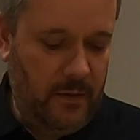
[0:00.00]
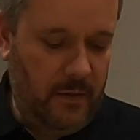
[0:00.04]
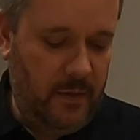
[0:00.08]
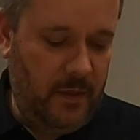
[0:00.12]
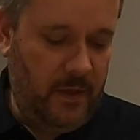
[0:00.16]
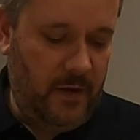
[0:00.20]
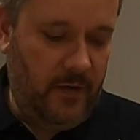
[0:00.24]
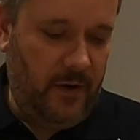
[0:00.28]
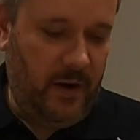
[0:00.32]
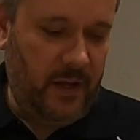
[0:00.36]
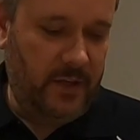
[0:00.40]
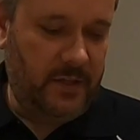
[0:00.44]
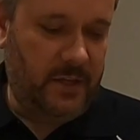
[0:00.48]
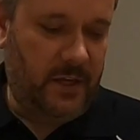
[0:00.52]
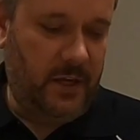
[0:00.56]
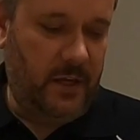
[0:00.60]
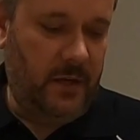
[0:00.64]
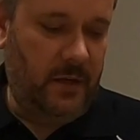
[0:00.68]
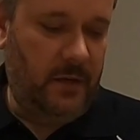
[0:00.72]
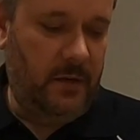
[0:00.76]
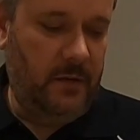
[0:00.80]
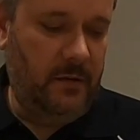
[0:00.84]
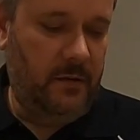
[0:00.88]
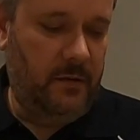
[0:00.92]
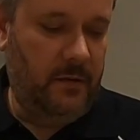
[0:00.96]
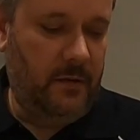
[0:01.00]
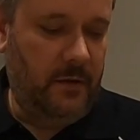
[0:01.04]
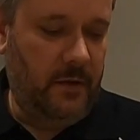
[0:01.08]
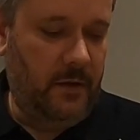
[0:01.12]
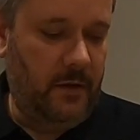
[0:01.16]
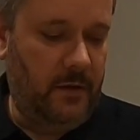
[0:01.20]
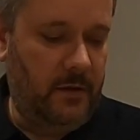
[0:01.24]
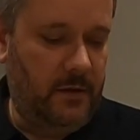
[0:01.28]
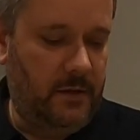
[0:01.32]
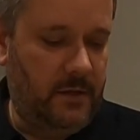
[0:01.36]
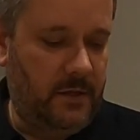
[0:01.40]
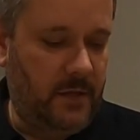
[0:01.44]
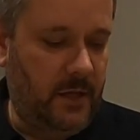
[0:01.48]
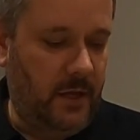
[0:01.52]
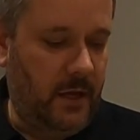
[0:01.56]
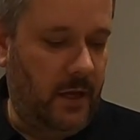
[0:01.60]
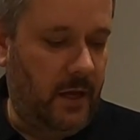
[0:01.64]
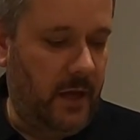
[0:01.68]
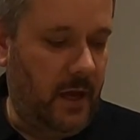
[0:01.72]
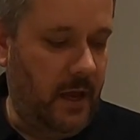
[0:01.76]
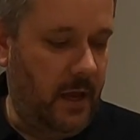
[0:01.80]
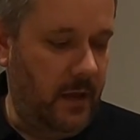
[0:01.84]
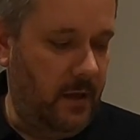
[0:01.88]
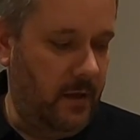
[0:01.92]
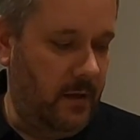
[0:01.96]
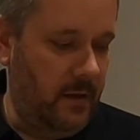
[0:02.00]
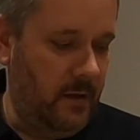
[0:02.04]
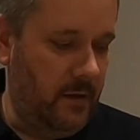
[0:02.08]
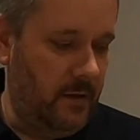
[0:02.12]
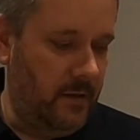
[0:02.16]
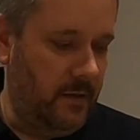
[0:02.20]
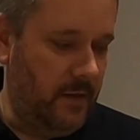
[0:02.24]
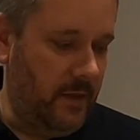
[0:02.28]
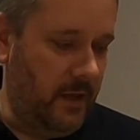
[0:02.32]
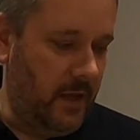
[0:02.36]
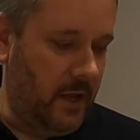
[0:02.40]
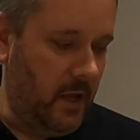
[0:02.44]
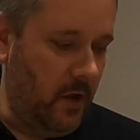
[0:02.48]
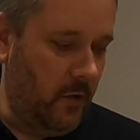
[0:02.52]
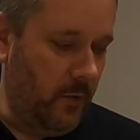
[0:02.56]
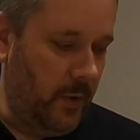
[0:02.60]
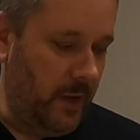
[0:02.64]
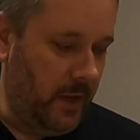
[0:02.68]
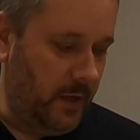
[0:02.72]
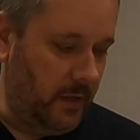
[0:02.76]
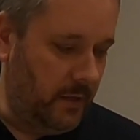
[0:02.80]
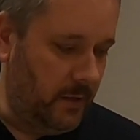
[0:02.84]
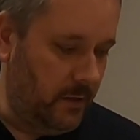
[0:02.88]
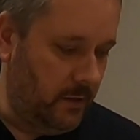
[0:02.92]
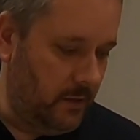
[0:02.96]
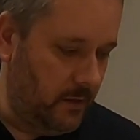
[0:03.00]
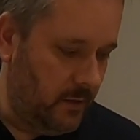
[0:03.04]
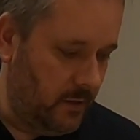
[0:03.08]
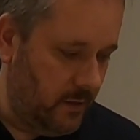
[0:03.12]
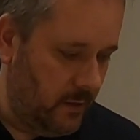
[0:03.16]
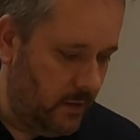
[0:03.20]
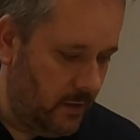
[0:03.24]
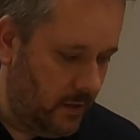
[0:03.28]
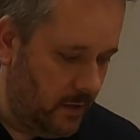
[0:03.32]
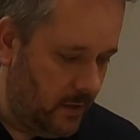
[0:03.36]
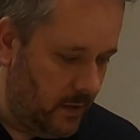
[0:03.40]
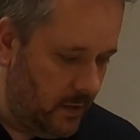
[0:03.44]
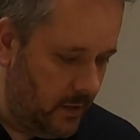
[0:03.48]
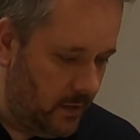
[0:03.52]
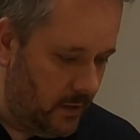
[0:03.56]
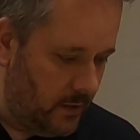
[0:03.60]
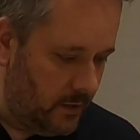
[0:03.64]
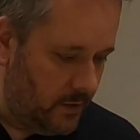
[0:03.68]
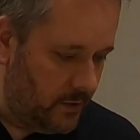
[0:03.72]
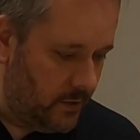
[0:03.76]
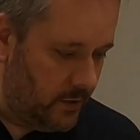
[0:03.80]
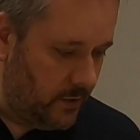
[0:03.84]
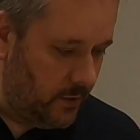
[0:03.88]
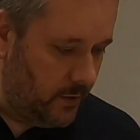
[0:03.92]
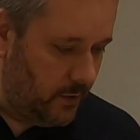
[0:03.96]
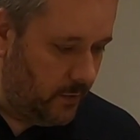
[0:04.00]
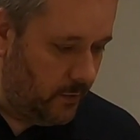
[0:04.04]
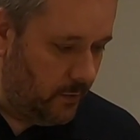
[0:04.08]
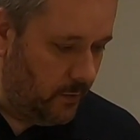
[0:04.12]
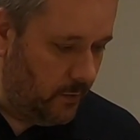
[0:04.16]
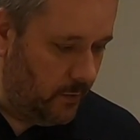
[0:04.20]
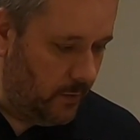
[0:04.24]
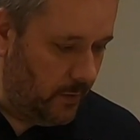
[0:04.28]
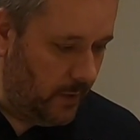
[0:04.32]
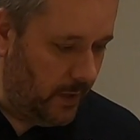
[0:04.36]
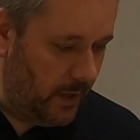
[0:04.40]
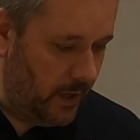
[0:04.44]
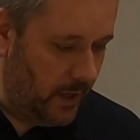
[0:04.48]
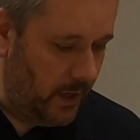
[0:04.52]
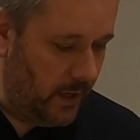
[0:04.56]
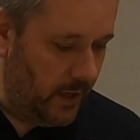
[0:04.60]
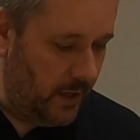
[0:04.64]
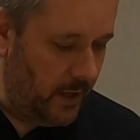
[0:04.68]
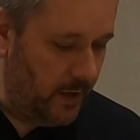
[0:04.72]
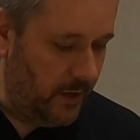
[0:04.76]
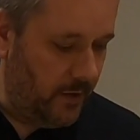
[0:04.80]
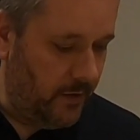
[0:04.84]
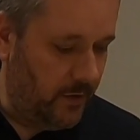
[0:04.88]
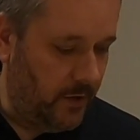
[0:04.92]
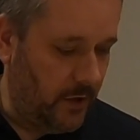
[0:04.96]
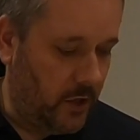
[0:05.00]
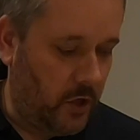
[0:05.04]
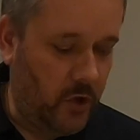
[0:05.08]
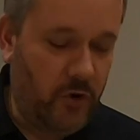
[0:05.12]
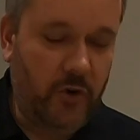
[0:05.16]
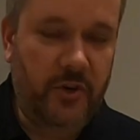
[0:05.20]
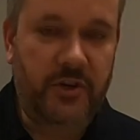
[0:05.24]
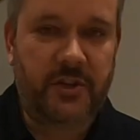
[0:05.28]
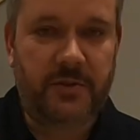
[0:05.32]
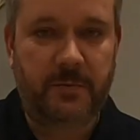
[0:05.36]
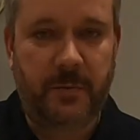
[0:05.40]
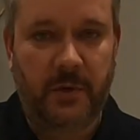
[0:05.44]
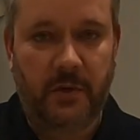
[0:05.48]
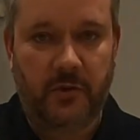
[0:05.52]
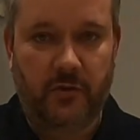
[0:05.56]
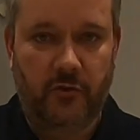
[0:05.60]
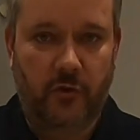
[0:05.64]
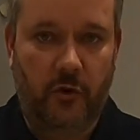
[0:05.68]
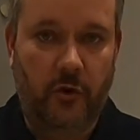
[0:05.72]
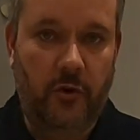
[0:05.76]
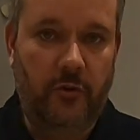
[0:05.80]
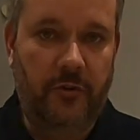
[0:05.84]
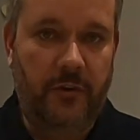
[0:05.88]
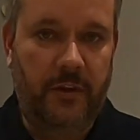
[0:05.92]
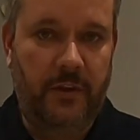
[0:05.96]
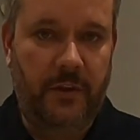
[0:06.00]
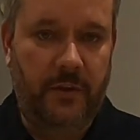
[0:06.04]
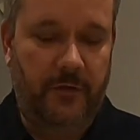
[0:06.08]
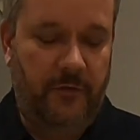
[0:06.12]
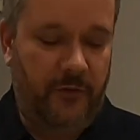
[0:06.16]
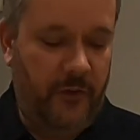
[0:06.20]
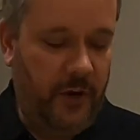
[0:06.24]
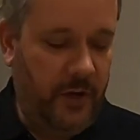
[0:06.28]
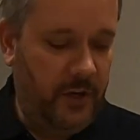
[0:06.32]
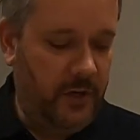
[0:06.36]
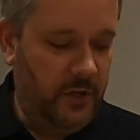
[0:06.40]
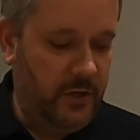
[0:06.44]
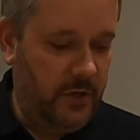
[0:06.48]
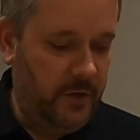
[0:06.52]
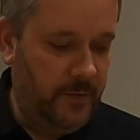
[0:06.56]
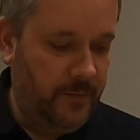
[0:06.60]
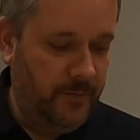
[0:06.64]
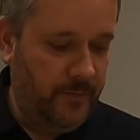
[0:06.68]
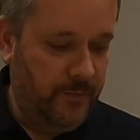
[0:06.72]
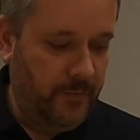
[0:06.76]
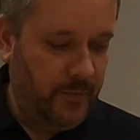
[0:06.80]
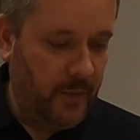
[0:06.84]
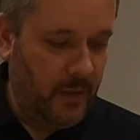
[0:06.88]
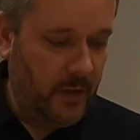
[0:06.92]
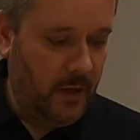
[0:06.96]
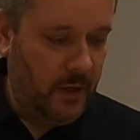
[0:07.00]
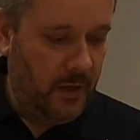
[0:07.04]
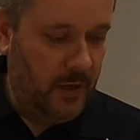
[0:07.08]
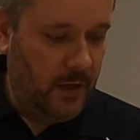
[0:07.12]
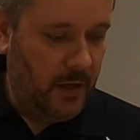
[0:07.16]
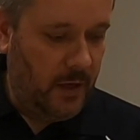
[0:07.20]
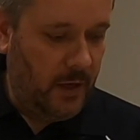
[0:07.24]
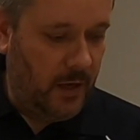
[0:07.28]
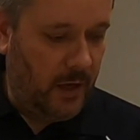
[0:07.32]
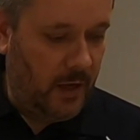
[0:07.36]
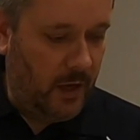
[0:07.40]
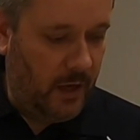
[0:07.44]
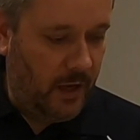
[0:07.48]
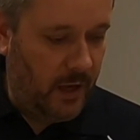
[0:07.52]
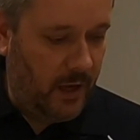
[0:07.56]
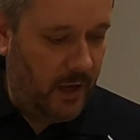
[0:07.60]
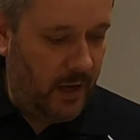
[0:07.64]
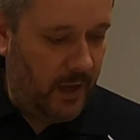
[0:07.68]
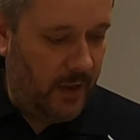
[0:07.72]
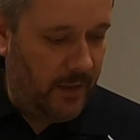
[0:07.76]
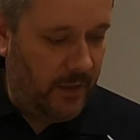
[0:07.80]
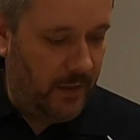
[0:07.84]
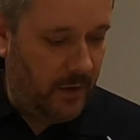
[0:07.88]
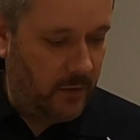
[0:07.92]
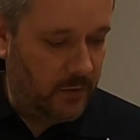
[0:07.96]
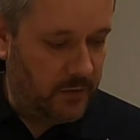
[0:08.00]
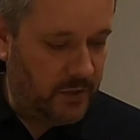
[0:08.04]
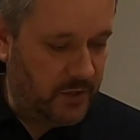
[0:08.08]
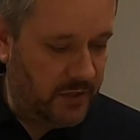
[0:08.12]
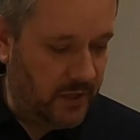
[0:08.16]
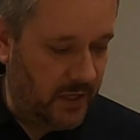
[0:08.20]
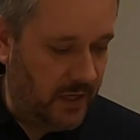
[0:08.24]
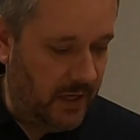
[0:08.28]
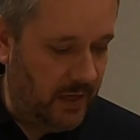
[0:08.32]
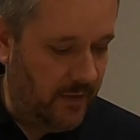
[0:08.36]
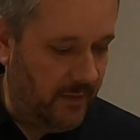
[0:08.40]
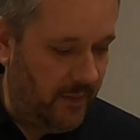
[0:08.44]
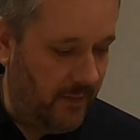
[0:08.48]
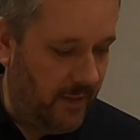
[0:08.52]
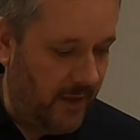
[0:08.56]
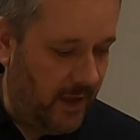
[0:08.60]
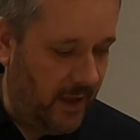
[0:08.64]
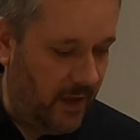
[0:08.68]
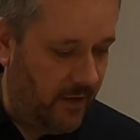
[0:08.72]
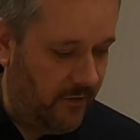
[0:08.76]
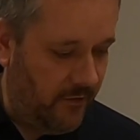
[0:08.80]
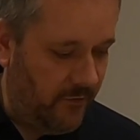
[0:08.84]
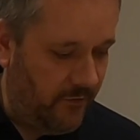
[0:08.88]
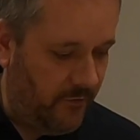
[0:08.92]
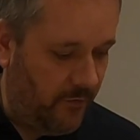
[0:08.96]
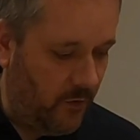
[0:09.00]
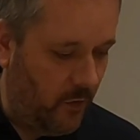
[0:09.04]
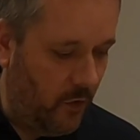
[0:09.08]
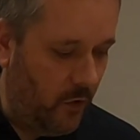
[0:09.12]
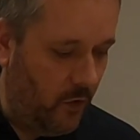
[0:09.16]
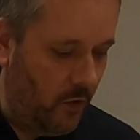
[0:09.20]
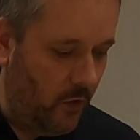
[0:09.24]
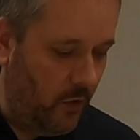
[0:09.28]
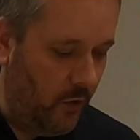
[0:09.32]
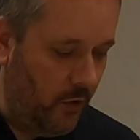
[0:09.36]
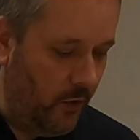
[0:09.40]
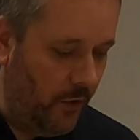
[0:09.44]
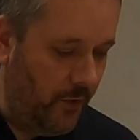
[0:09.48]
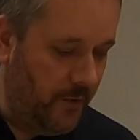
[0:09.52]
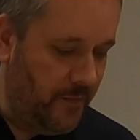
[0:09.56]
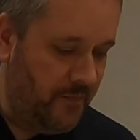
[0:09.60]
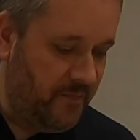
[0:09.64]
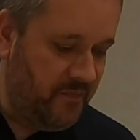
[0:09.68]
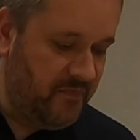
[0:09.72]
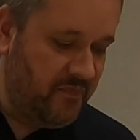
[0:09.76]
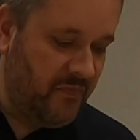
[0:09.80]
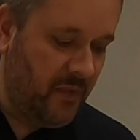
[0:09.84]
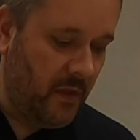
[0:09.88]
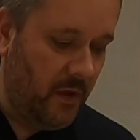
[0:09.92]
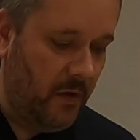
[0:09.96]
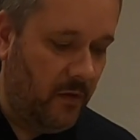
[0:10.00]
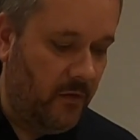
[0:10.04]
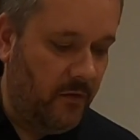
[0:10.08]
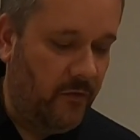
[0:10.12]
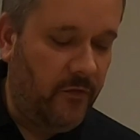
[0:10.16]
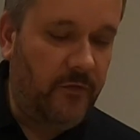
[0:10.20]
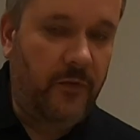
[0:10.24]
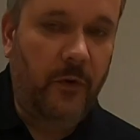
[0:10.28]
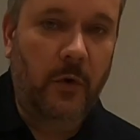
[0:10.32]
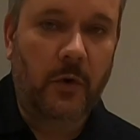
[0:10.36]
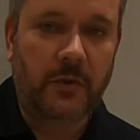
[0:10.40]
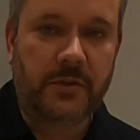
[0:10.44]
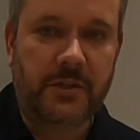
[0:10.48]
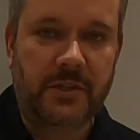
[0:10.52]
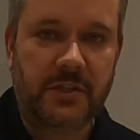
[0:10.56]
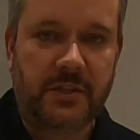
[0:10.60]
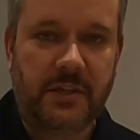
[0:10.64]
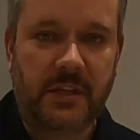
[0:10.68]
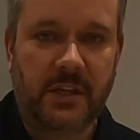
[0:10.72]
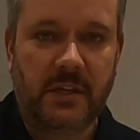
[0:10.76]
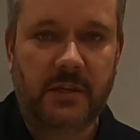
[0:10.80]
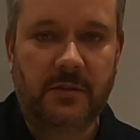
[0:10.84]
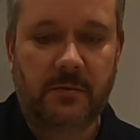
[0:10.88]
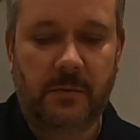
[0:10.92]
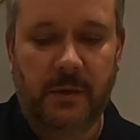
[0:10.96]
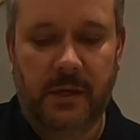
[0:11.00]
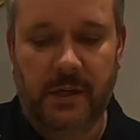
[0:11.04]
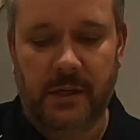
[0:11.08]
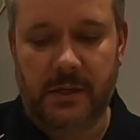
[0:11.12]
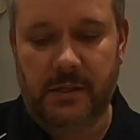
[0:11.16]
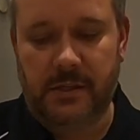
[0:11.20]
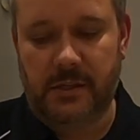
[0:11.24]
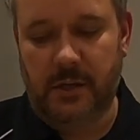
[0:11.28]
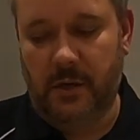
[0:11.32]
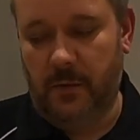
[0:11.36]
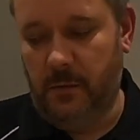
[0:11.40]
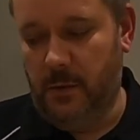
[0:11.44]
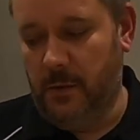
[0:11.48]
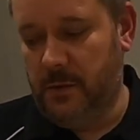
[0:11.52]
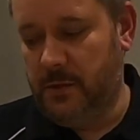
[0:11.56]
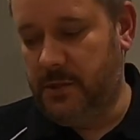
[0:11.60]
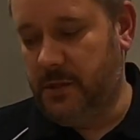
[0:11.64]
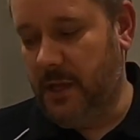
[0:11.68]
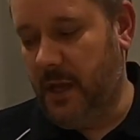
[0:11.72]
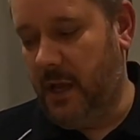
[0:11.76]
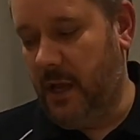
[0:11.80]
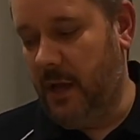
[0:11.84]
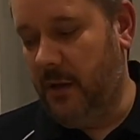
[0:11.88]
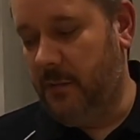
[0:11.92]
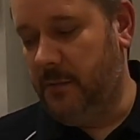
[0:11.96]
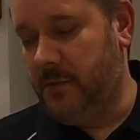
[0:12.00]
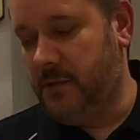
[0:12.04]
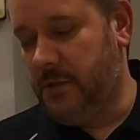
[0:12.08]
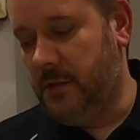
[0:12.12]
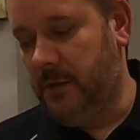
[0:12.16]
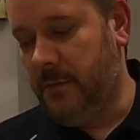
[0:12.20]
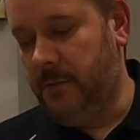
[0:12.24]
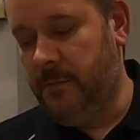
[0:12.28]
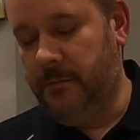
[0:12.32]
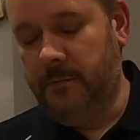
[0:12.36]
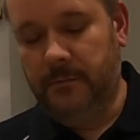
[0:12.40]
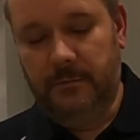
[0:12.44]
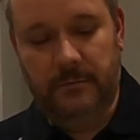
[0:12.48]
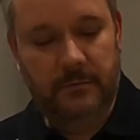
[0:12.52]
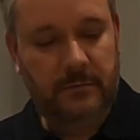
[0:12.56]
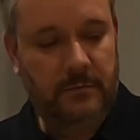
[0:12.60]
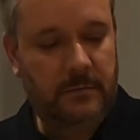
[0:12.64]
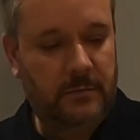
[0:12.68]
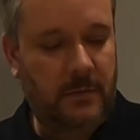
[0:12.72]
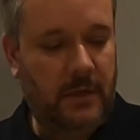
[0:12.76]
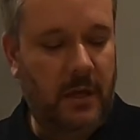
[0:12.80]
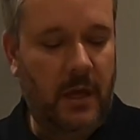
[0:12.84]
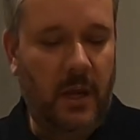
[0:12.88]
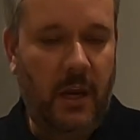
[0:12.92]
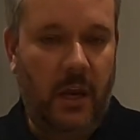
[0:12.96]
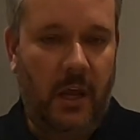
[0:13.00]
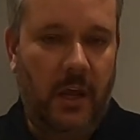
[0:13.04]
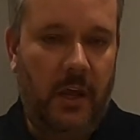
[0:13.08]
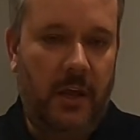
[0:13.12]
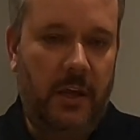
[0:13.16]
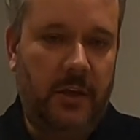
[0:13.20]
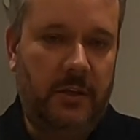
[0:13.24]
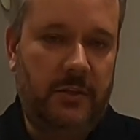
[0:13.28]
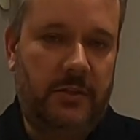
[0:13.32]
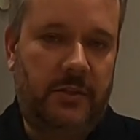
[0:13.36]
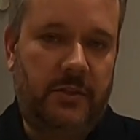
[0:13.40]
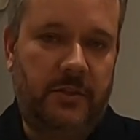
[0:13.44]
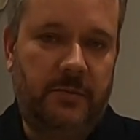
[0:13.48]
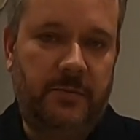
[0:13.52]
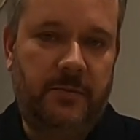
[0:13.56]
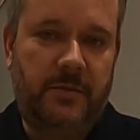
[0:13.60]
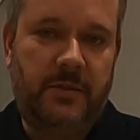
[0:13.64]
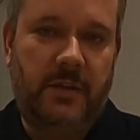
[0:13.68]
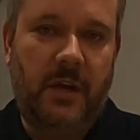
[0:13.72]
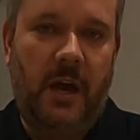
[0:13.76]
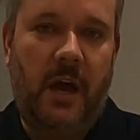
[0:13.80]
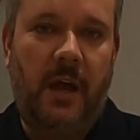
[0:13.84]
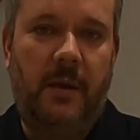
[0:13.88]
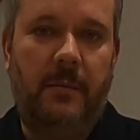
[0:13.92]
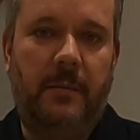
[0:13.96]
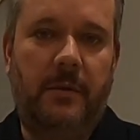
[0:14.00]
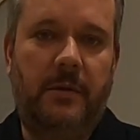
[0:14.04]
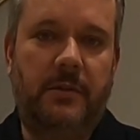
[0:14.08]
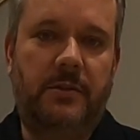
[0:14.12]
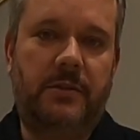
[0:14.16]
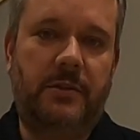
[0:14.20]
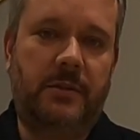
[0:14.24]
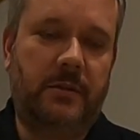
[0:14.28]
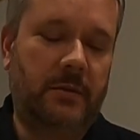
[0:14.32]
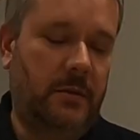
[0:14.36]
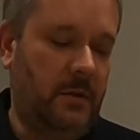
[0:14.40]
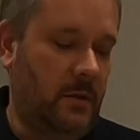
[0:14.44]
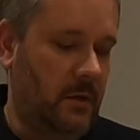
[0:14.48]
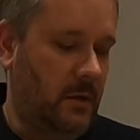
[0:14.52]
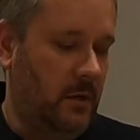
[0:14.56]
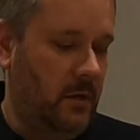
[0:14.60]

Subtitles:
they're asking that they go in to the crisper drawer in the fridge, and they'll sit in there for 4 to 6 weeks. So we'll set up some alerts, some timers